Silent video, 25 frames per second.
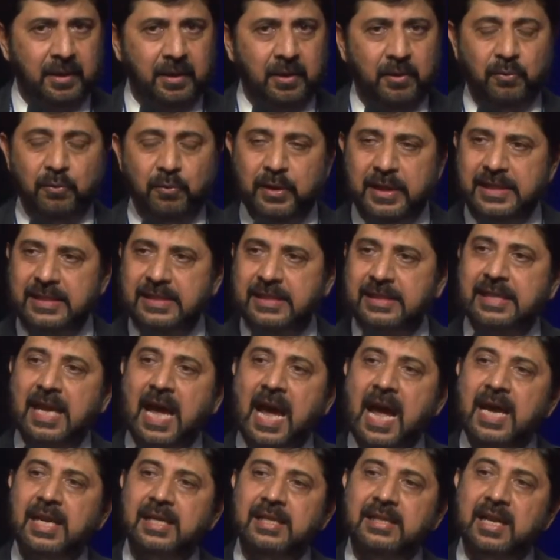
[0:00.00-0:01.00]
We
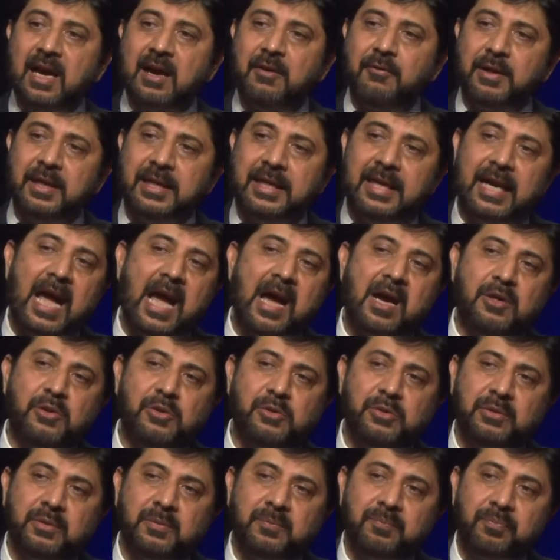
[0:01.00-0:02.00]
stand our
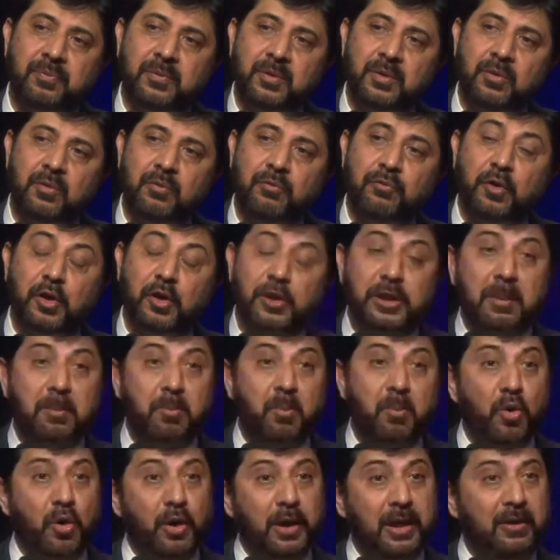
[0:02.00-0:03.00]
ground for the
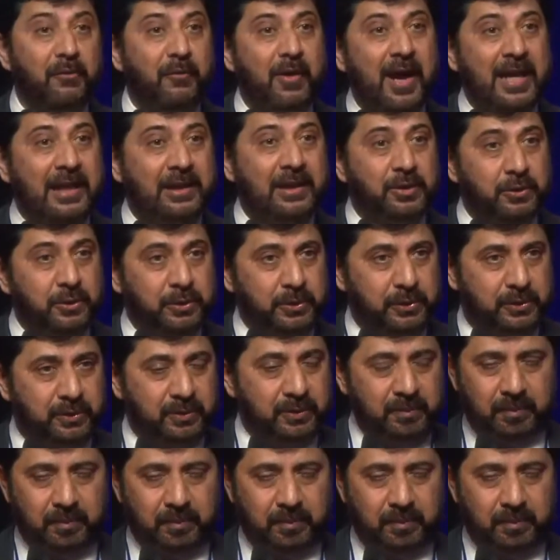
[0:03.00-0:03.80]
moral values.